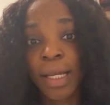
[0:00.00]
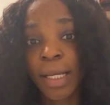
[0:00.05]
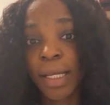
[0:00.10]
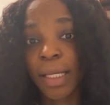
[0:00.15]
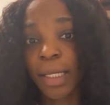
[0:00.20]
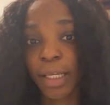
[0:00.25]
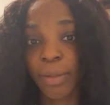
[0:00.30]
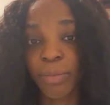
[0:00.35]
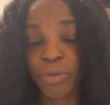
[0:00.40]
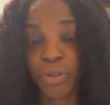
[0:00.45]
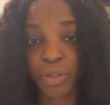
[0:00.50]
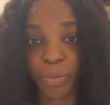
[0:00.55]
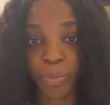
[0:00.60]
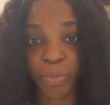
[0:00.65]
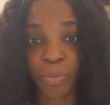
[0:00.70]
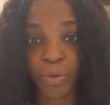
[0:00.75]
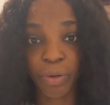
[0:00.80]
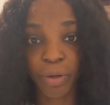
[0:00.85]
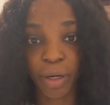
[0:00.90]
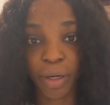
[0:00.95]
came to the
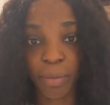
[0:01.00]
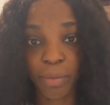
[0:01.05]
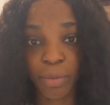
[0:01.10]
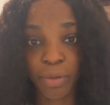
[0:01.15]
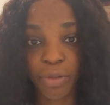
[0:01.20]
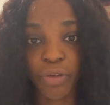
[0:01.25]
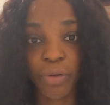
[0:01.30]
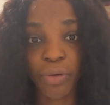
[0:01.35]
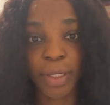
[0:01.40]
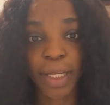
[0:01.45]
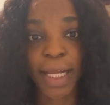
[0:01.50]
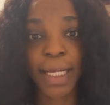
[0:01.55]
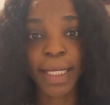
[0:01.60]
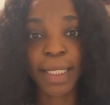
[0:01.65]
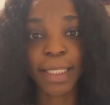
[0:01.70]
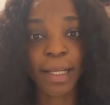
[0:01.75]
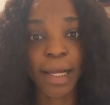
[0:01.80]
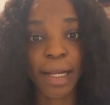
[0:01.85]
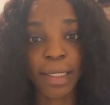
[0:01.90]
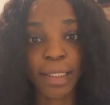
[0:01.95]
program. You're not
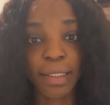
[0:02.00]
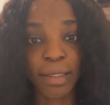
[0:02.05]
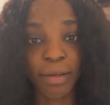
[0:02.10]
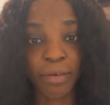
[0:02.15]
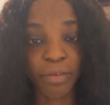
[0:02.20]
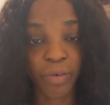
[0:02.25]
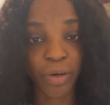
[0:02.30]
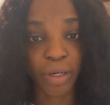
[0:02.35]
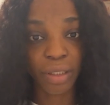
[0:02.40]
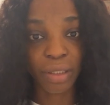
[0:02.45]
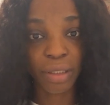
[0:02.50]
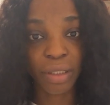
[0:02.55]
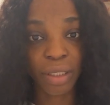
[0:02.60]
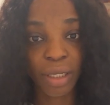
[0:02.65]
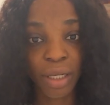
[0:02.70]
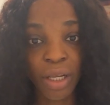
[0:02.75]
entirely different.